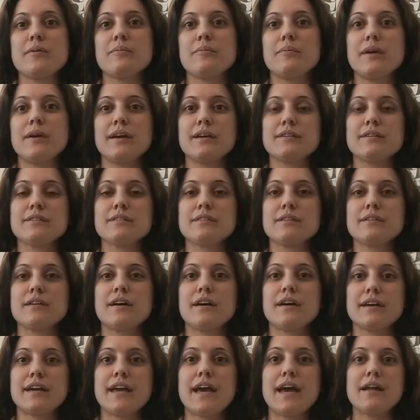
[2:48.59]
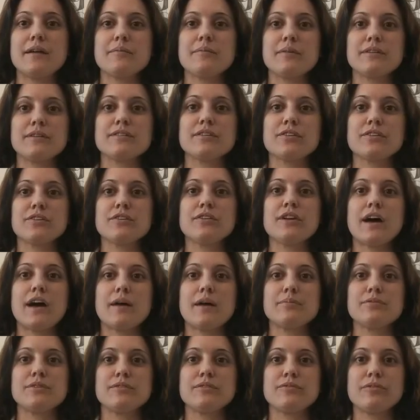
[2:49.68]
makes uh, cannabis a good
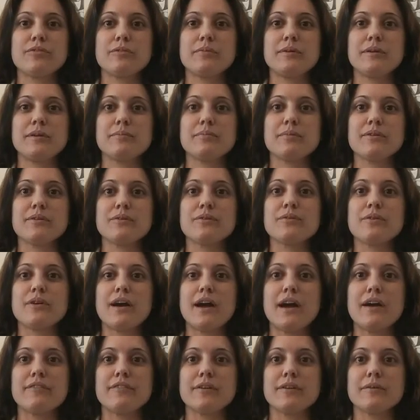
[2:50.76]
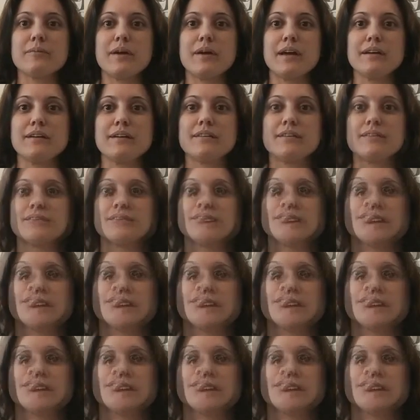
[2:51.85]
option for people who are having pain.